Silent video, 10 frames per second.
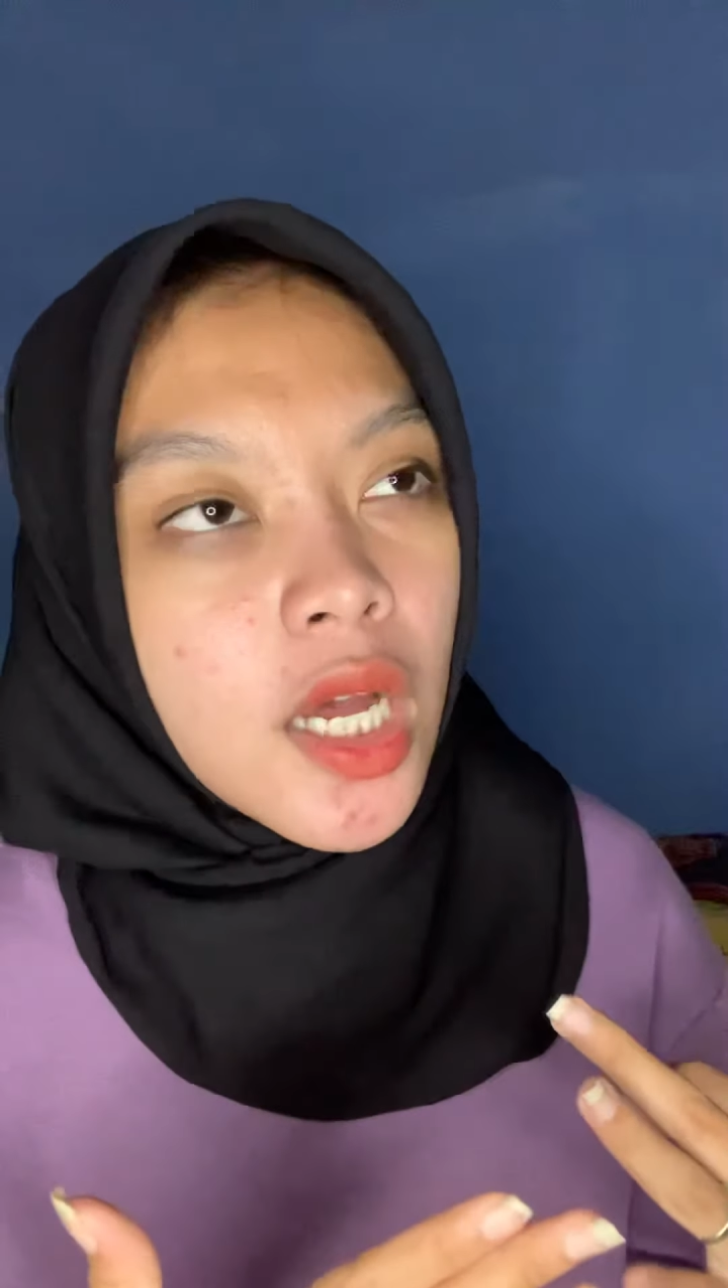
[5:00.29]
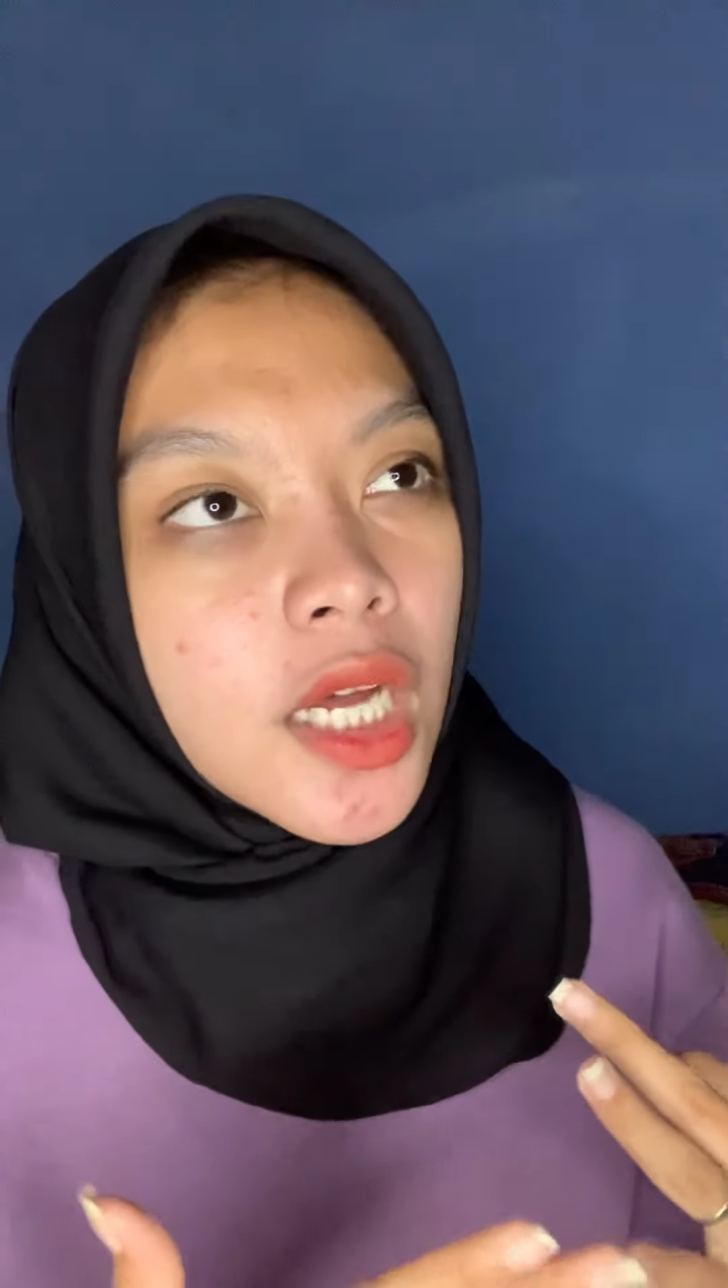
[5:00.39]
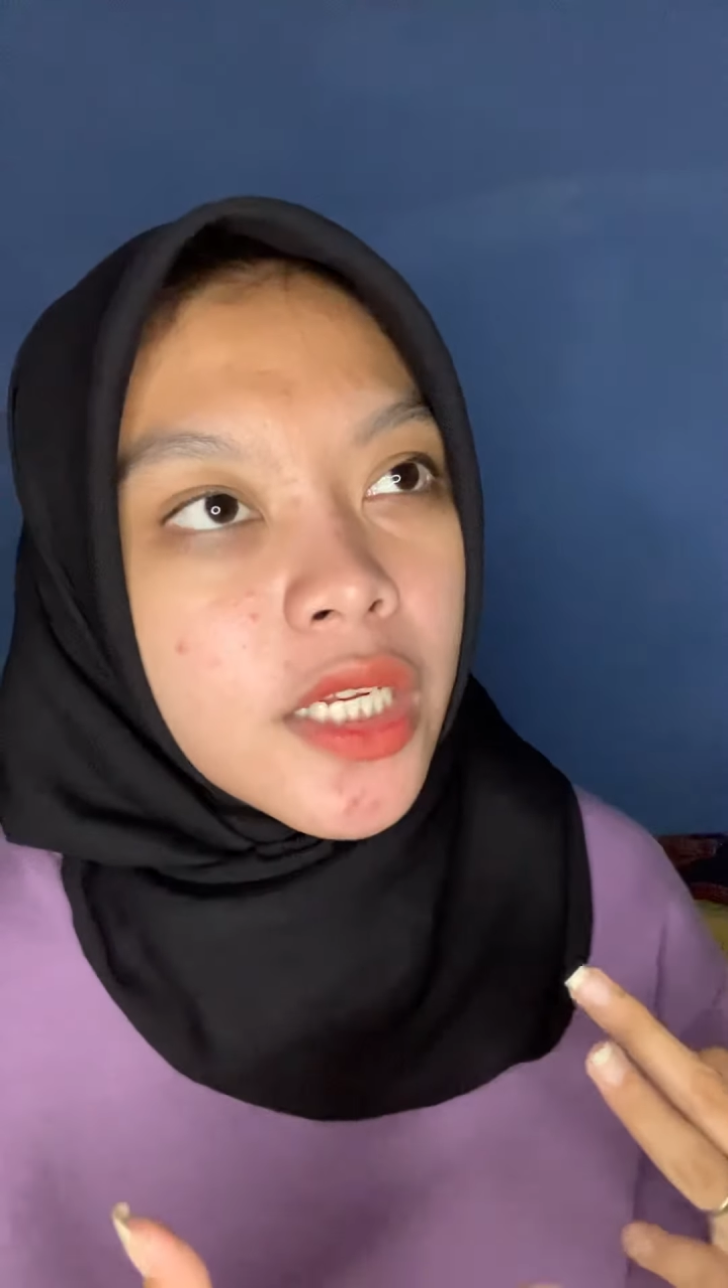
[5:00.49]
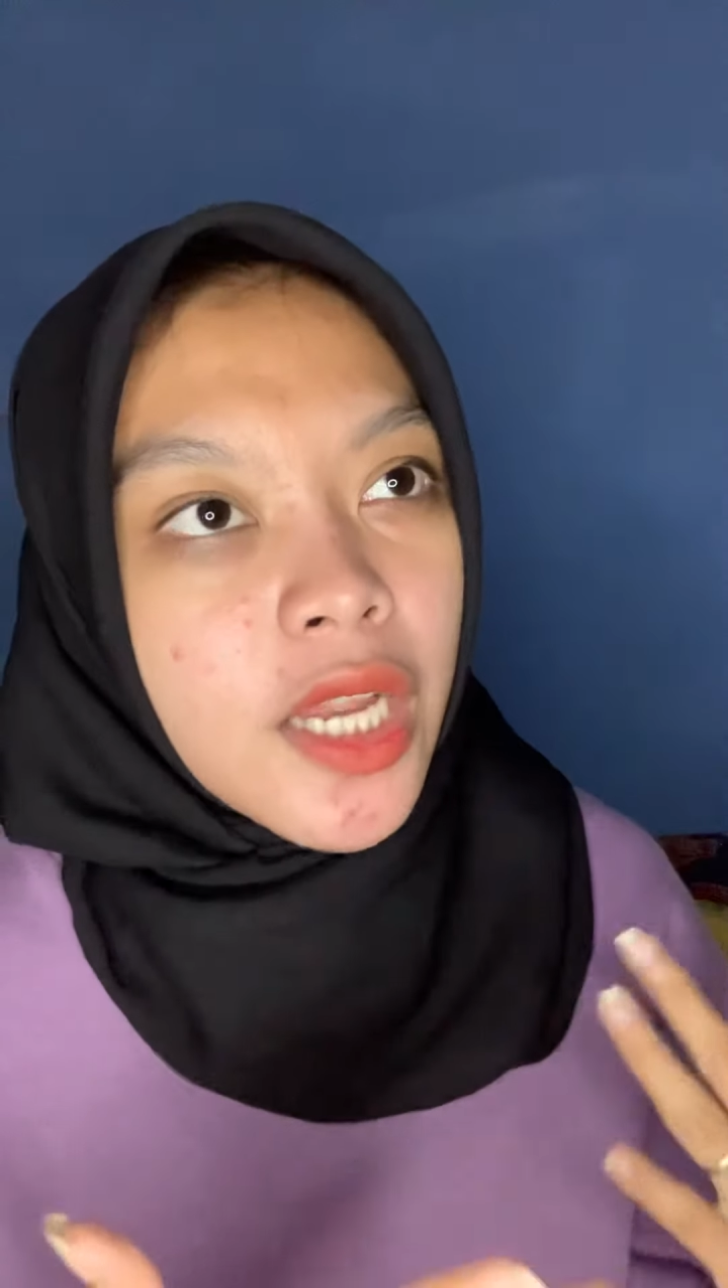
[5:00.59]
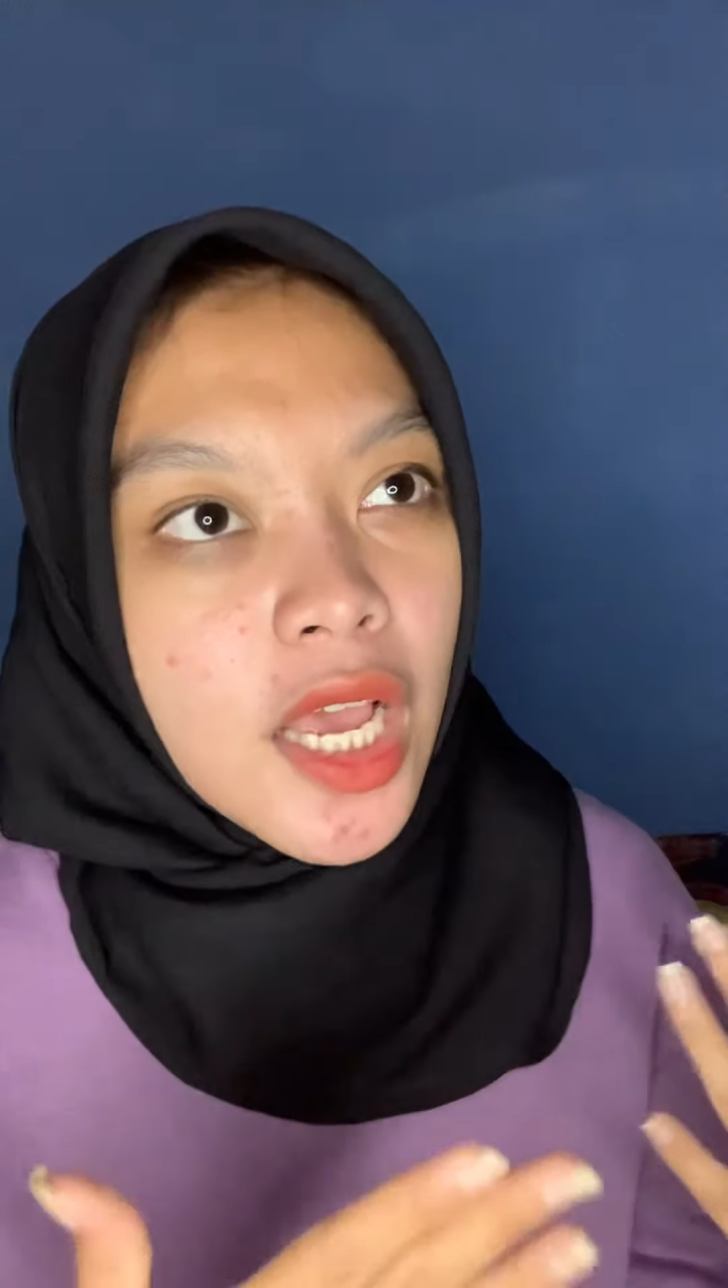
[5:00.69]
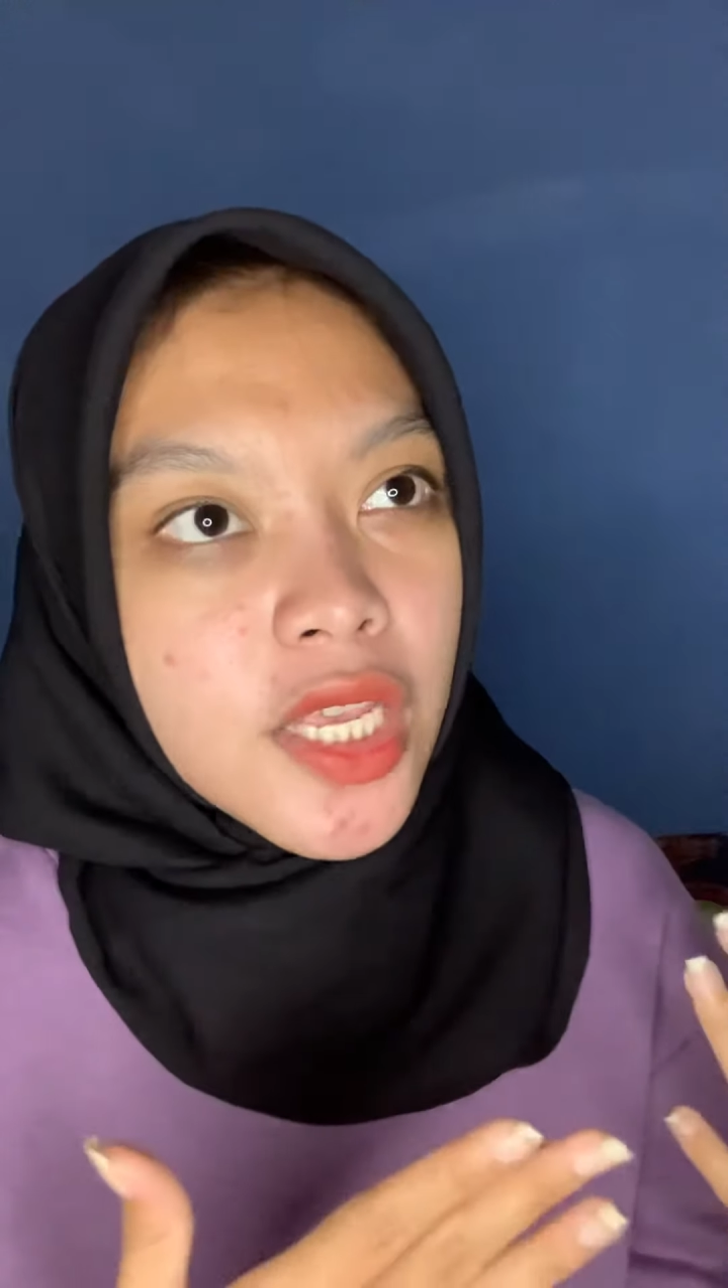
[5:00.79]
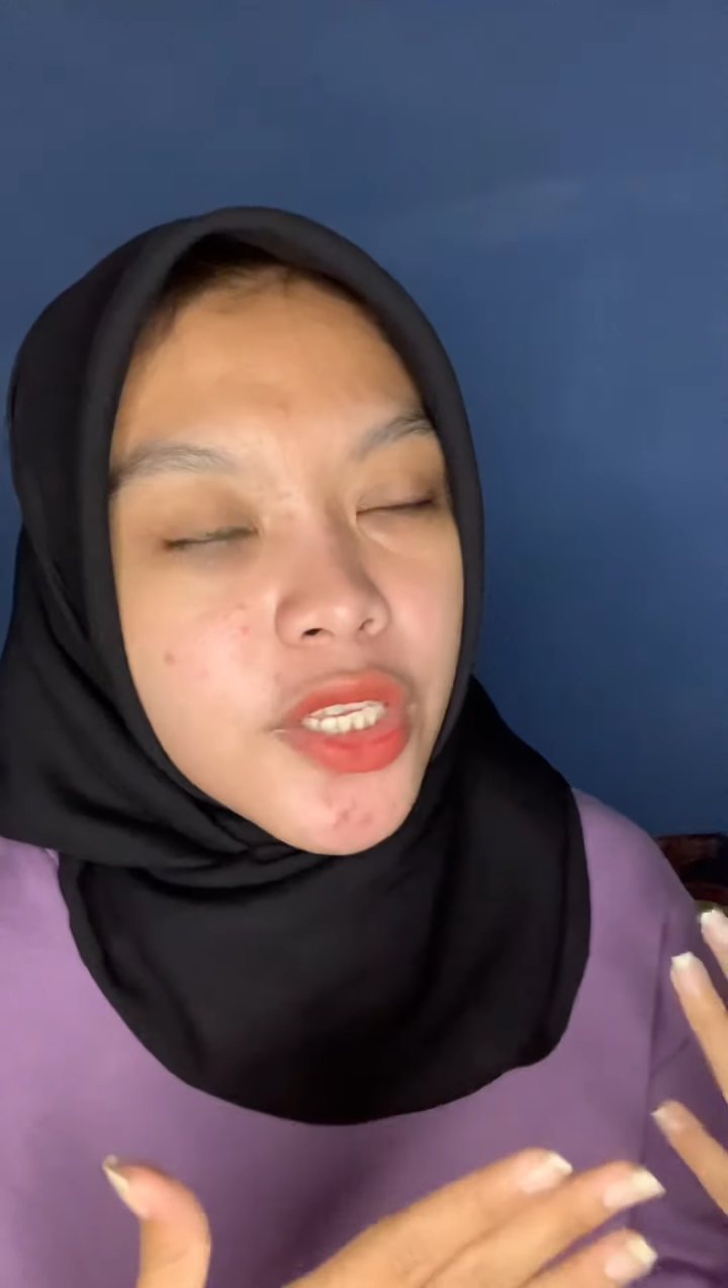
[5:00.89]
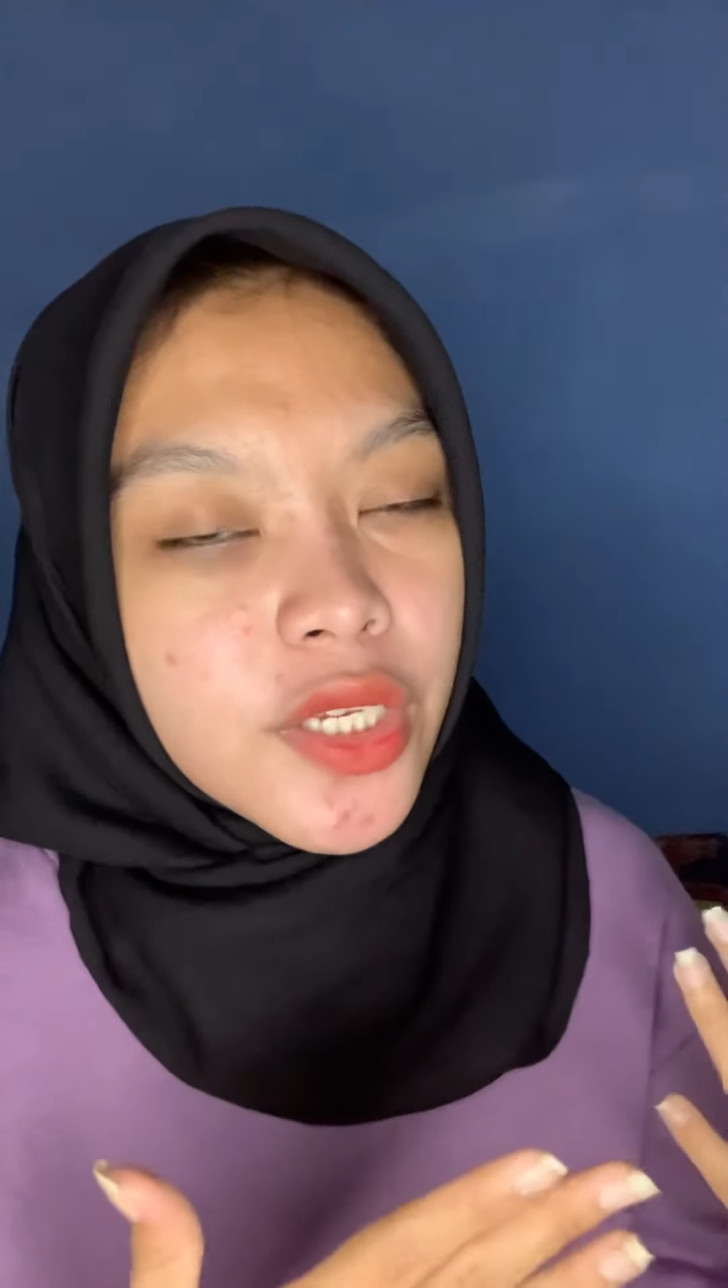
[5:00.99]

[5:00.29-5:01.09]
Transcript: a nice